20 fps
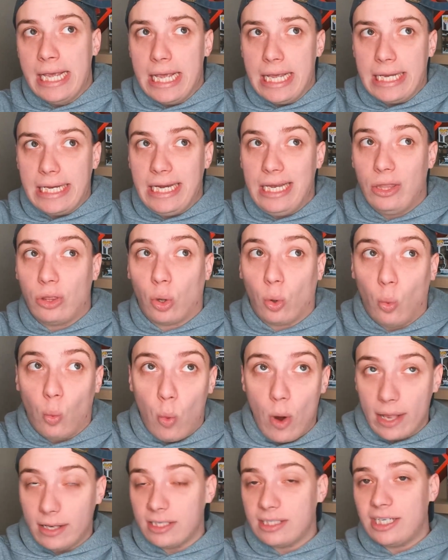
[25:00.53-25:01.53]
either
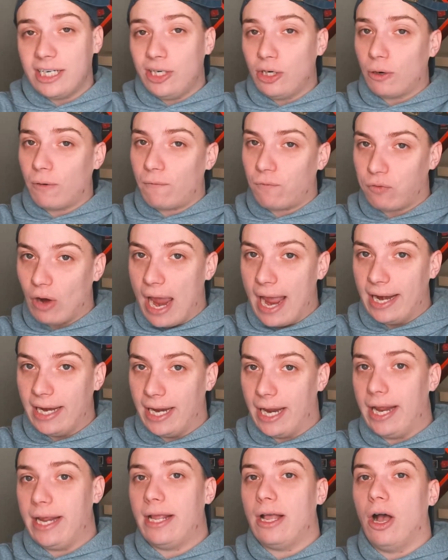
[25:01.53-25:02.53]
Wednesday or
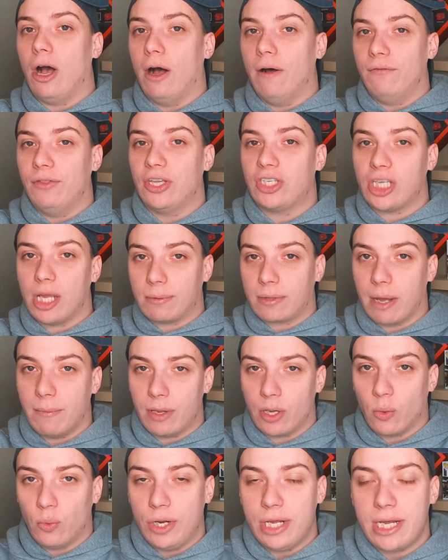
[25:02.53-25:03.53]
Friday of this
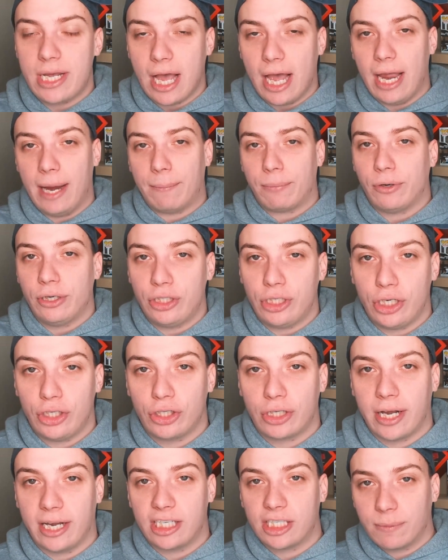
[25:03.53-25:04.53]
upcoming week. I appreciate you
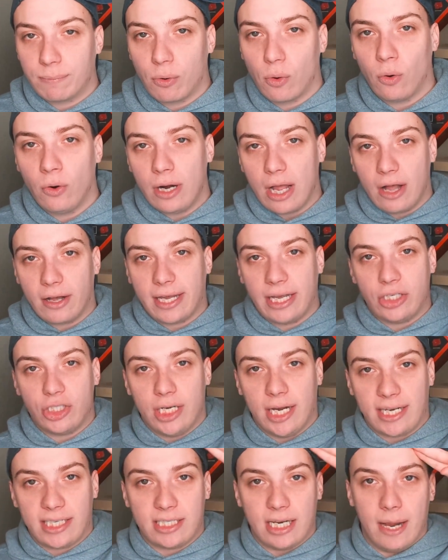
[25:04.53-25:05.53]
guys' support. I'll catch you
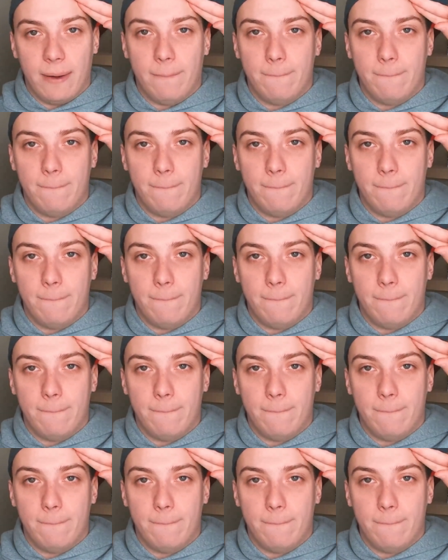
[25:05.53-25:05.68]
next time.